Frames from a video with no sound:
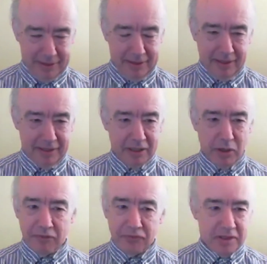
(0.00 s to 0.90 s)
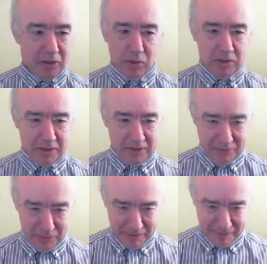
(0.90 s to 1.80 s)
Is that what
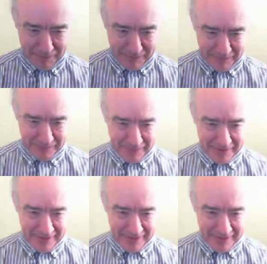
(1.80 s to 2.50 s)
makes it easier for you?